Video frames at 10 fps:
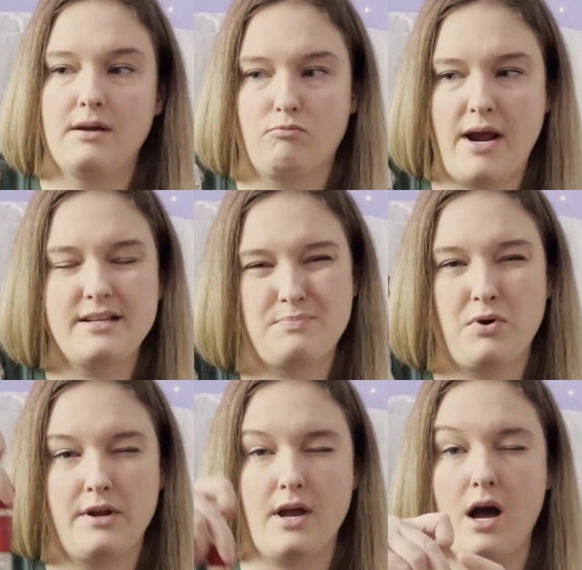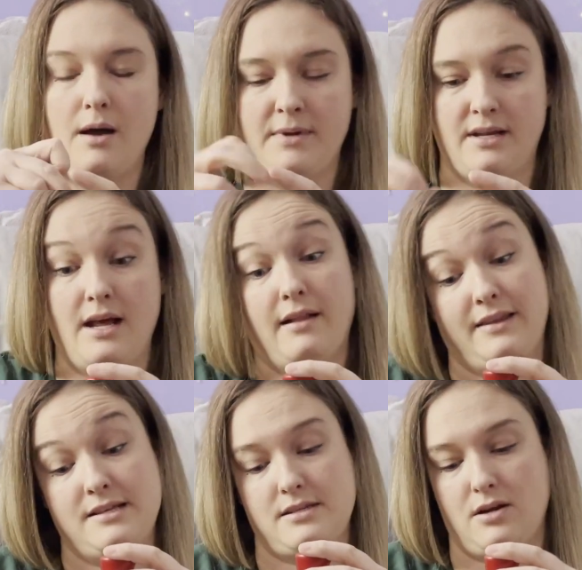red is pretty common, at
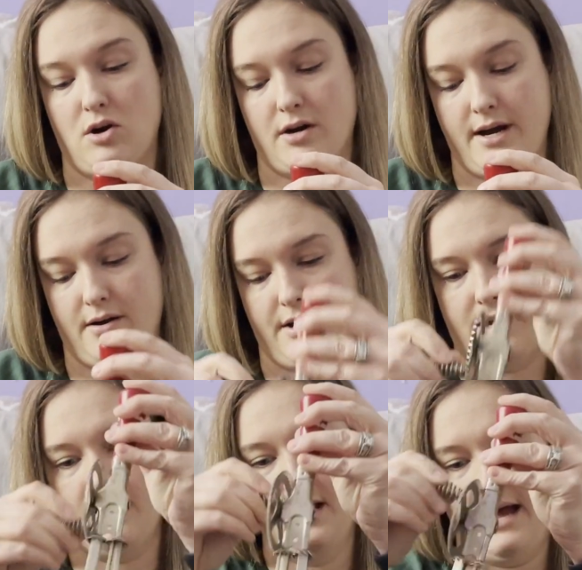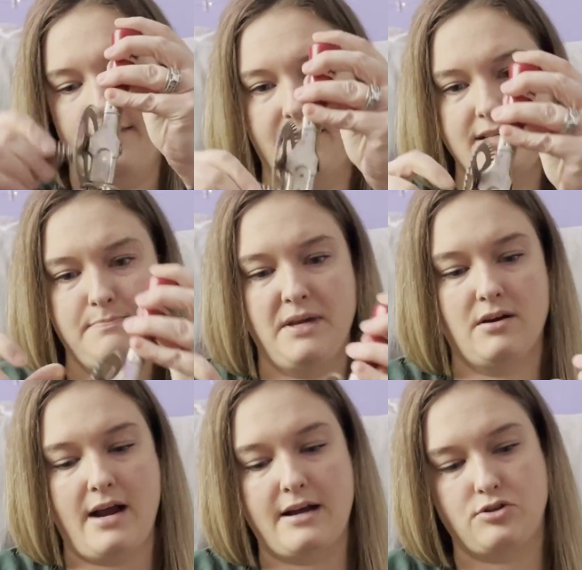least in our area. And this beater
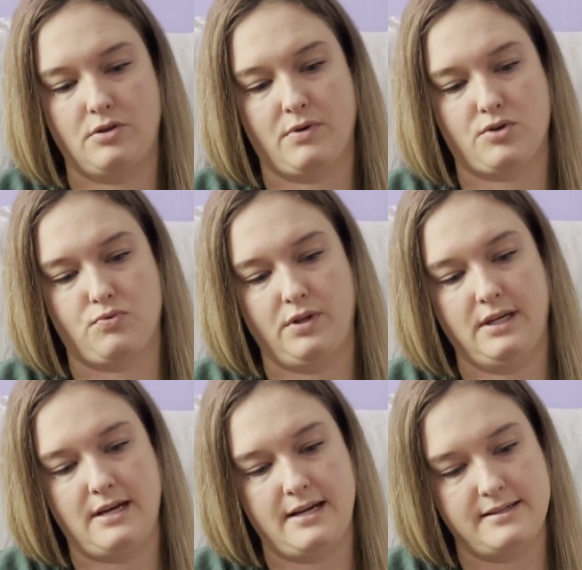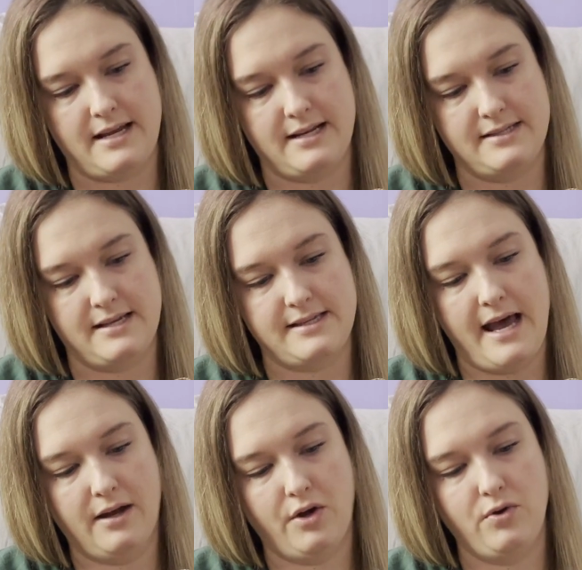actually works really nice, and it says
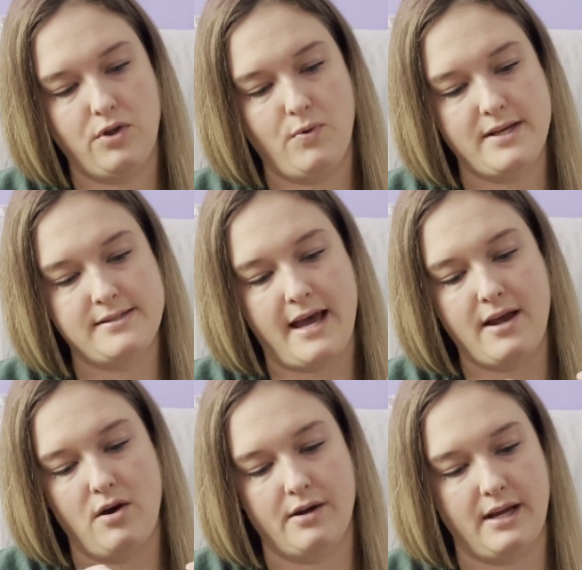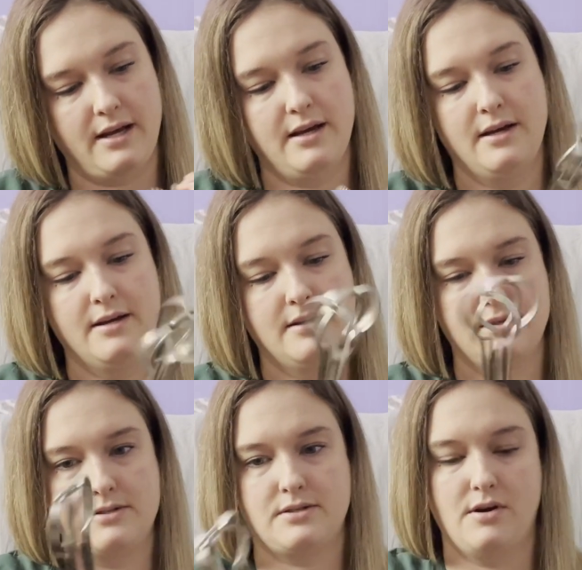Echo USA on it.
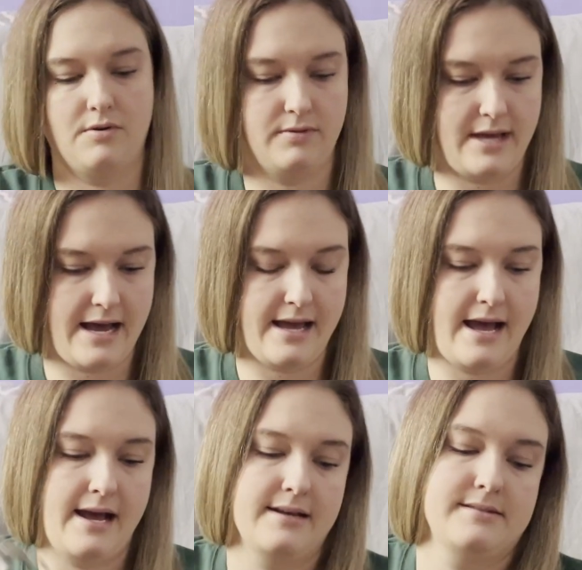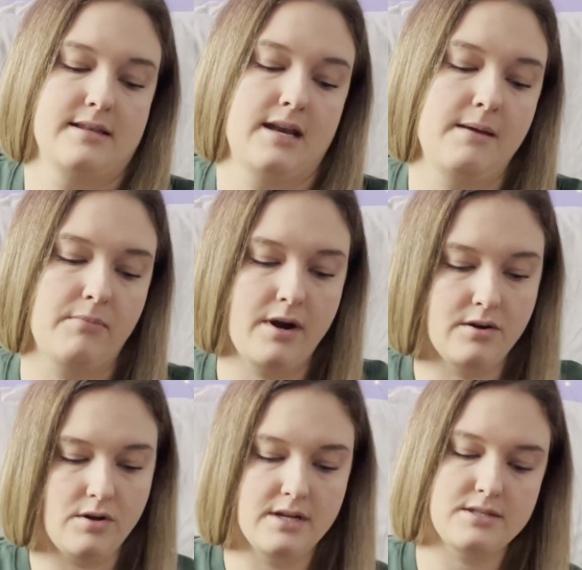So that has the name brand
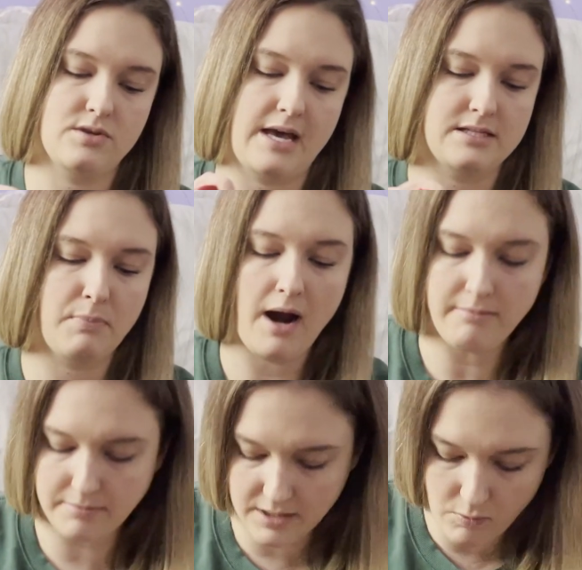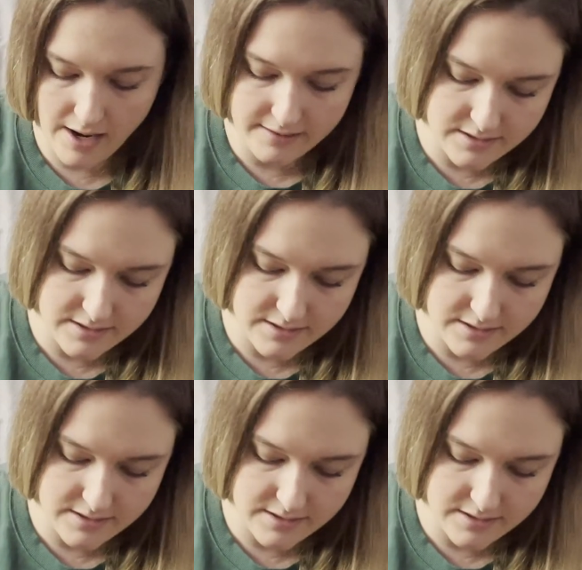on it, so that's probably why